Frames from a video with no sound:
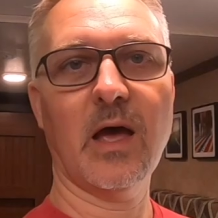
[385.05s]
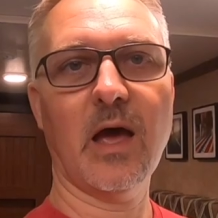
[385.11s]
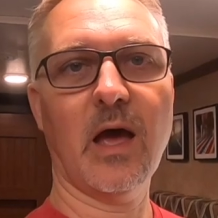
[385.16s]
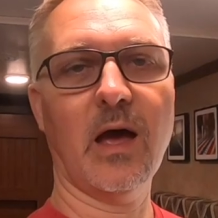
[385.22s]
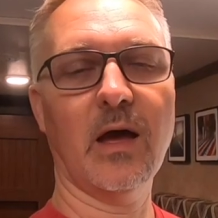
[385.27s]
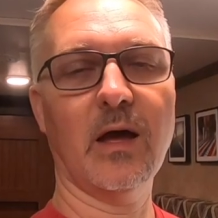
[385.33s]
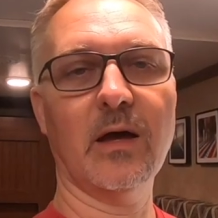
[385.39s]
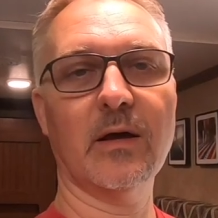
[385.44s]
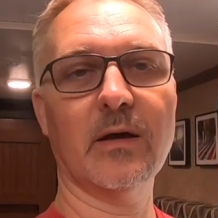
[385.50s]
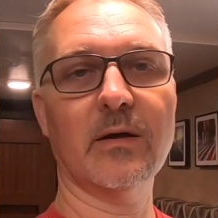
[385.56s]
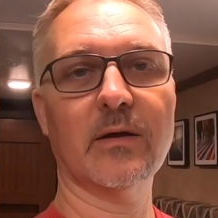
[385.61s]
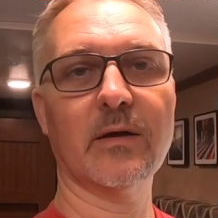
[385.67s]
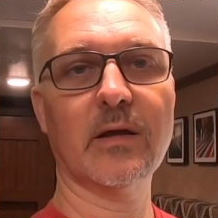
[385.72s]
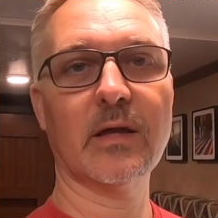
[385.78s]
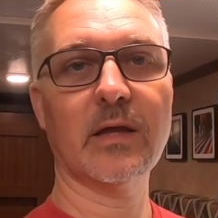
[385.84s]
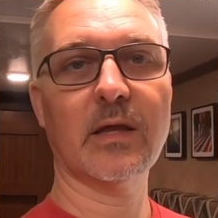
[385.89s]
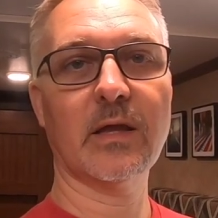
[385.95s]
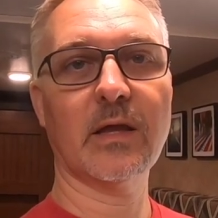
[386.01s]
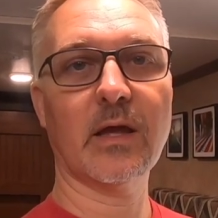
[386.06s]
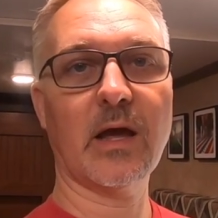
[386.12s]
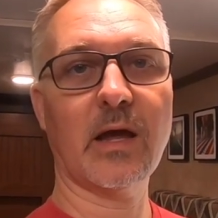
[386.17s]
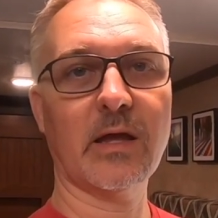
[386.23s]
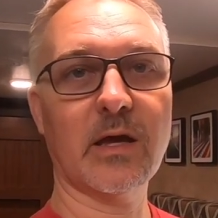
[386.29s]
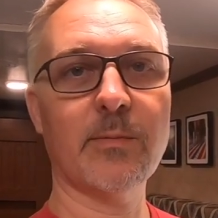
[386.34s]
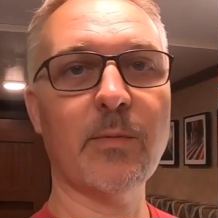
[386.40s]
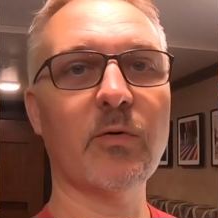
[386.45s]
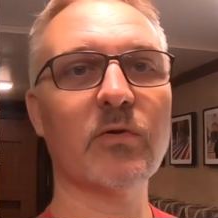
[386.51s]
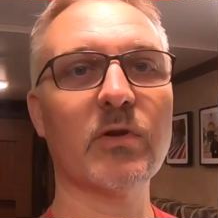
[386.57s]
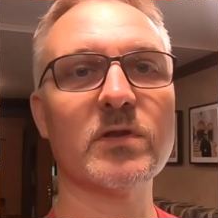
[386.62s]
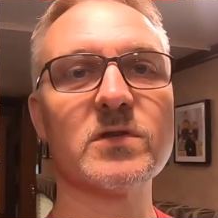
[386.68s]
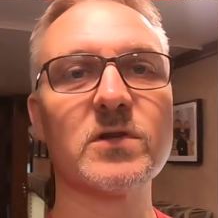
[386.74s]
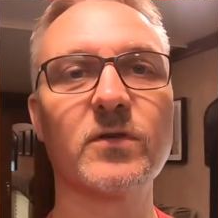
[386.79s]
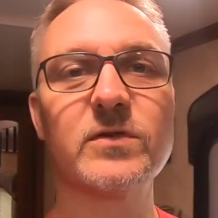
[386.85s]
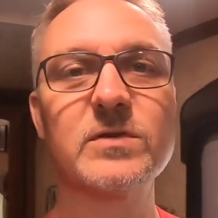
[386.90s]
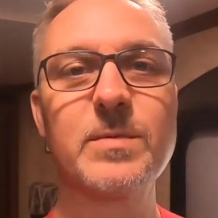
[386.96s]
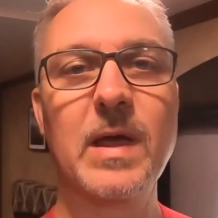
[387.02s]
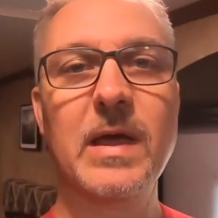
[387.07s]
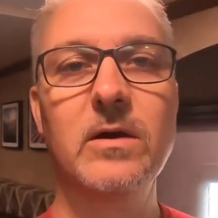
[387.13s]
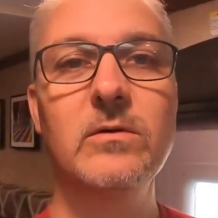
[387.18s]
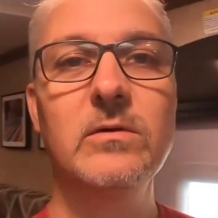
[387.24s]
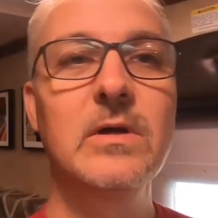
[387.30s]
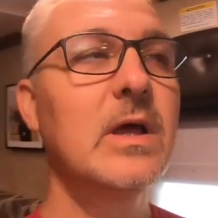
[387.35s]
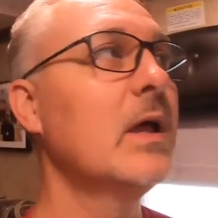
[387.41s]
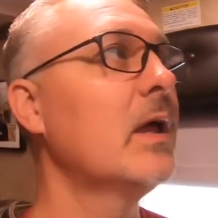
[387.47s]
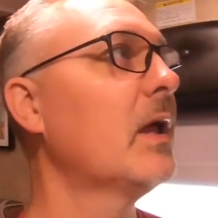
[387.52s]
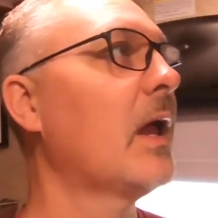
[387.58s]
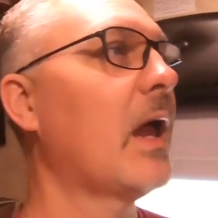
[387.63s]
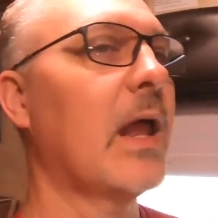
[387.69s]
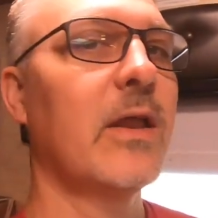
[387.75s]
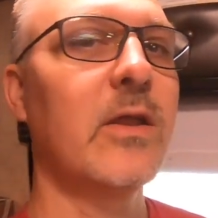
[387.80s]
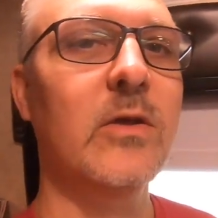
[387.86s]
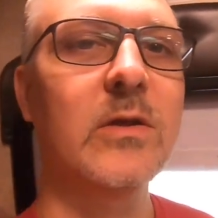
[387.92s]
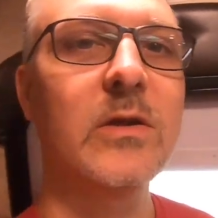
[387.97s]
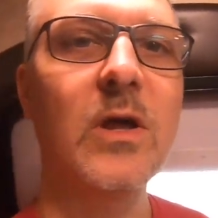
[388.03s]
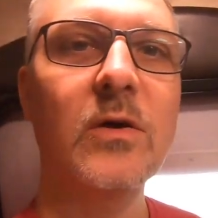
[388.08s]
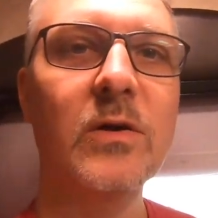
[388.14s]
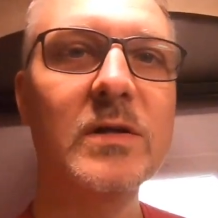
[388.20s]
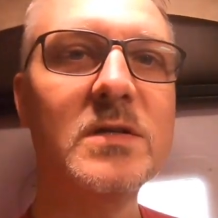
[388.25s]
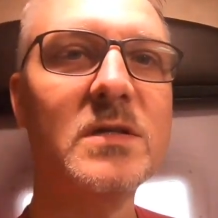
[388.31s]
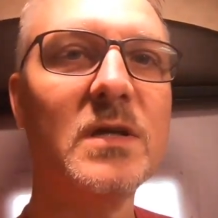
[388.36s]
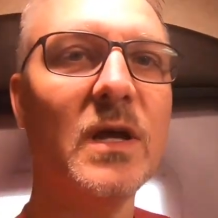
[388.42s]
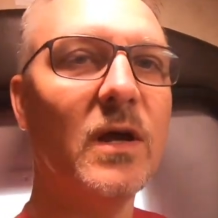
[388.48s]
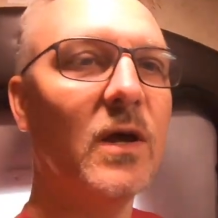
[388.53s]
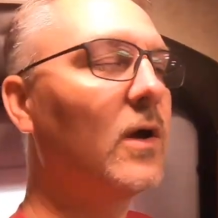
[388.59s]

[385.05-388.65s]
come over to the service panel, and you can notice